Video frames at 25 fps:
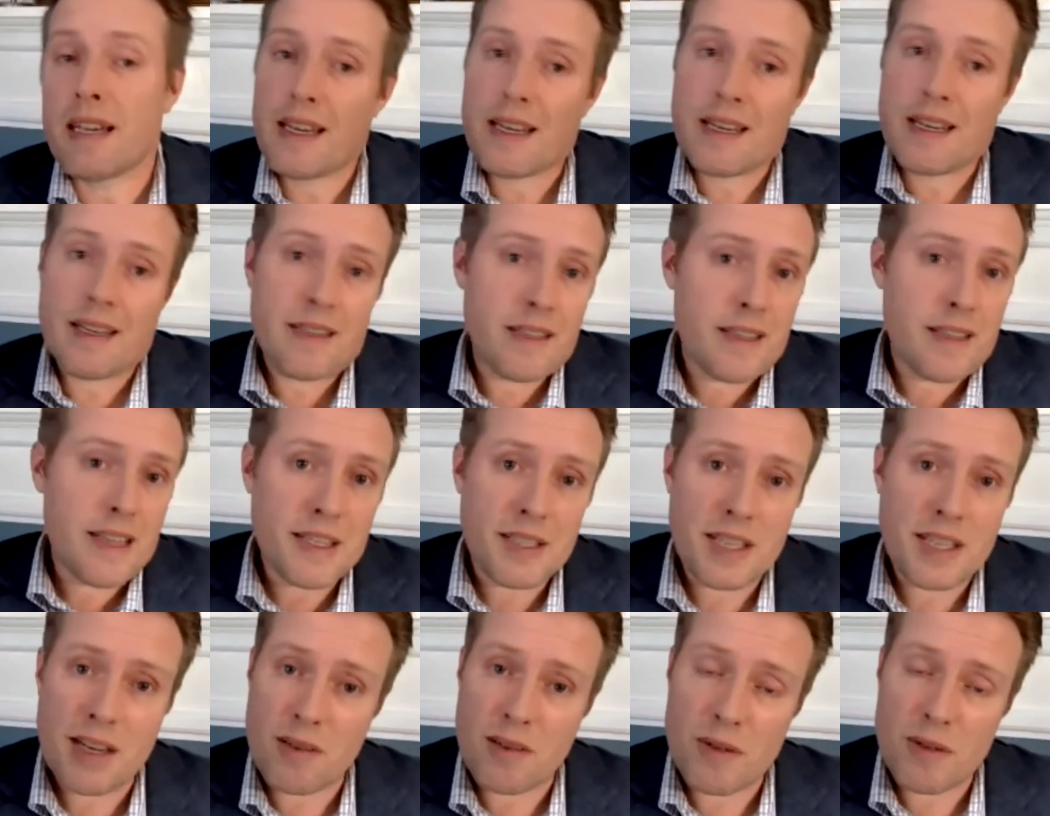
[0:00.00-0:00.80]
and
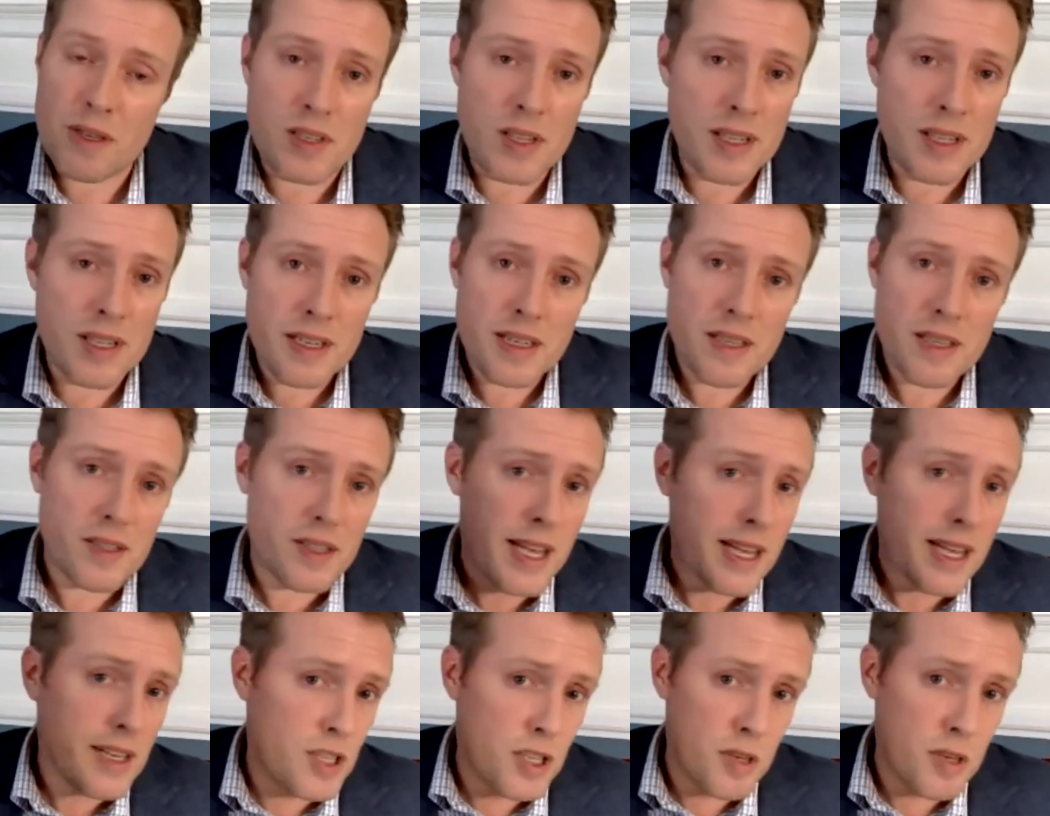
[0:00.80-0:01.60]
that's how easy it is
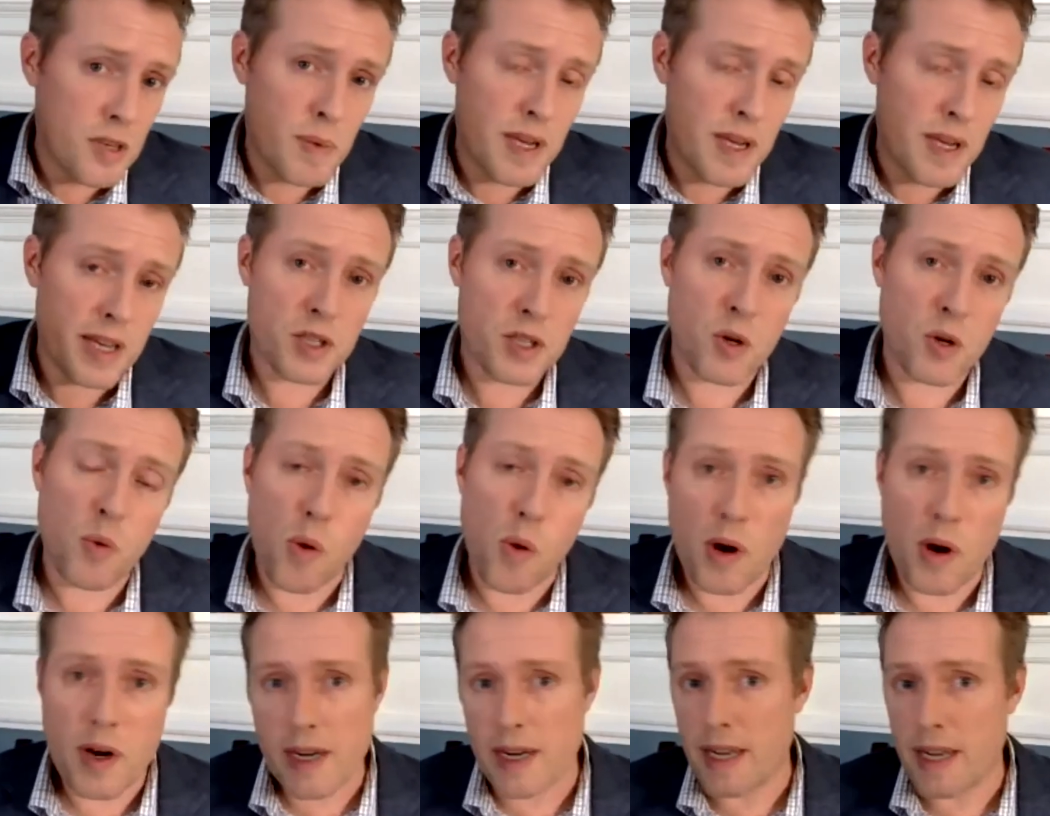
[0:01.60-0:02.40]
that GPS
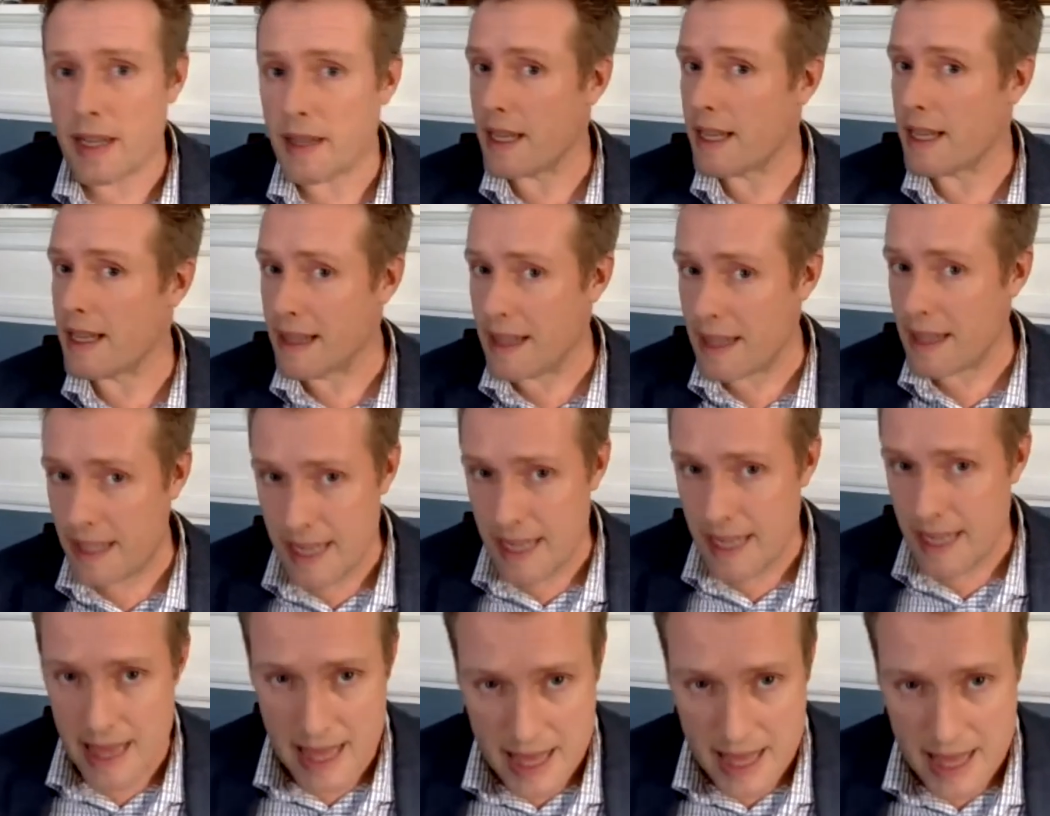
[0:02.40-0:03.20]
coordinate then
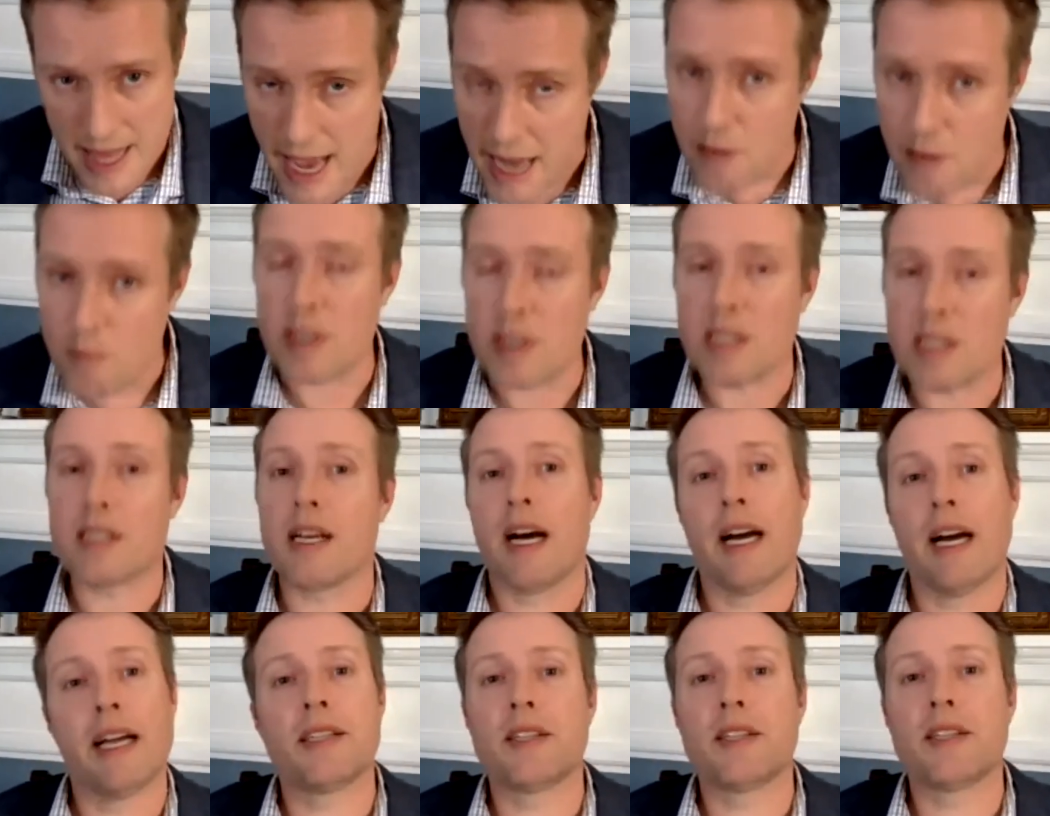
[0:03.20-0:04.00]
can then be
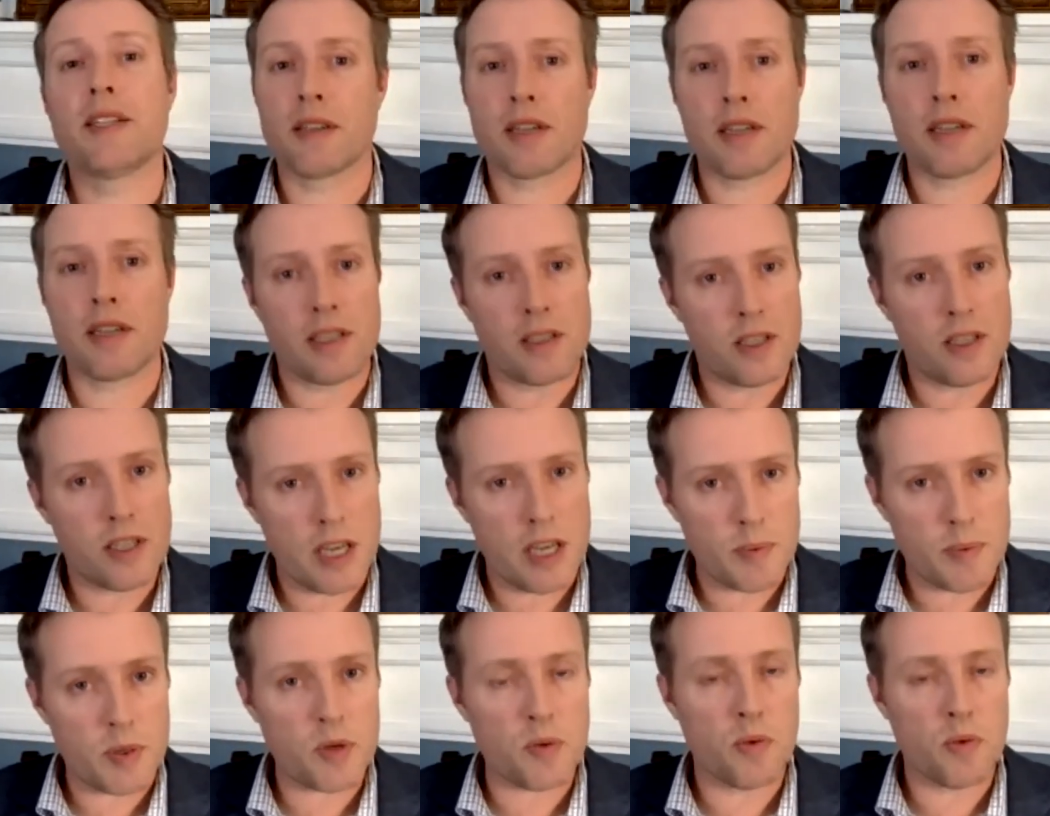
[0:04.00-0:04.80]
tied to your
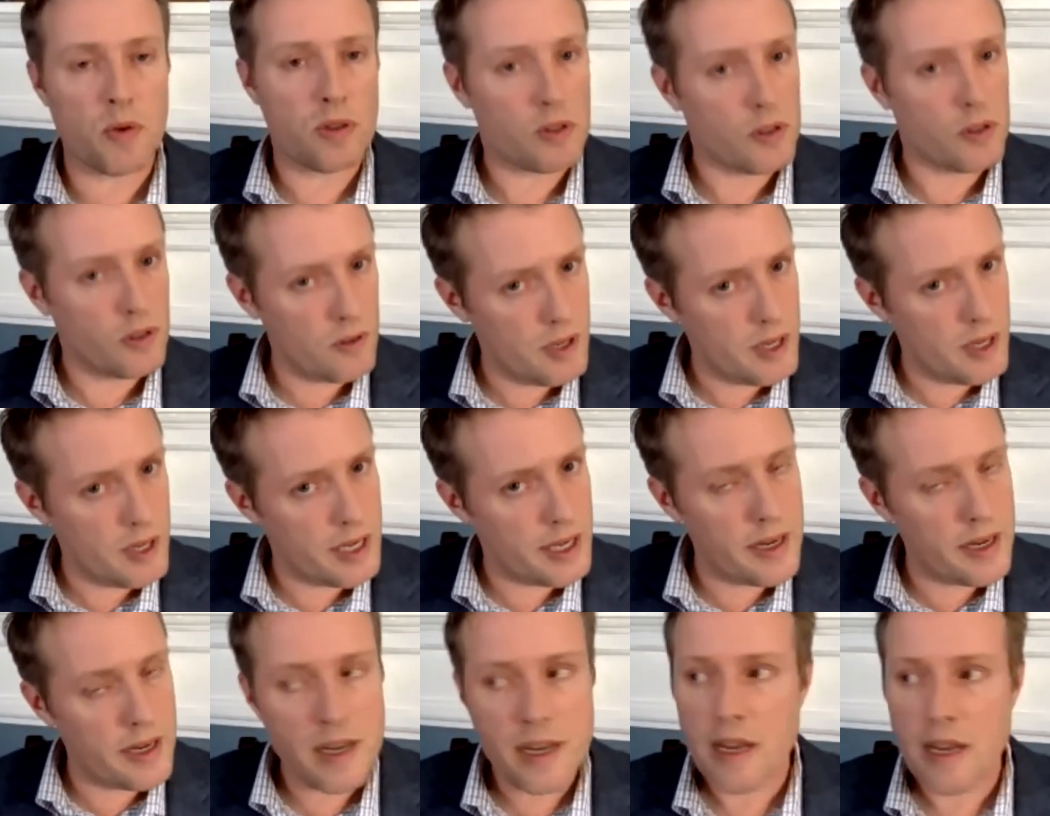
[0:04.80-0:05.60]
conceptual
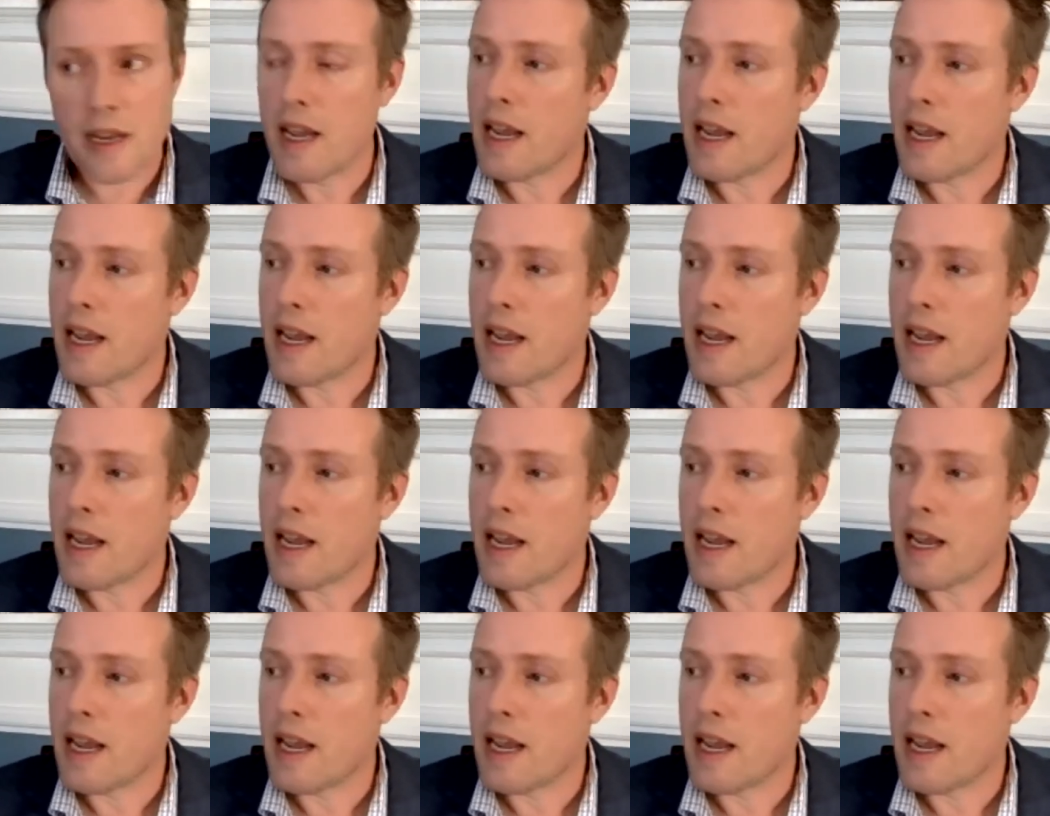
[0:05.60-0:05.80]
grid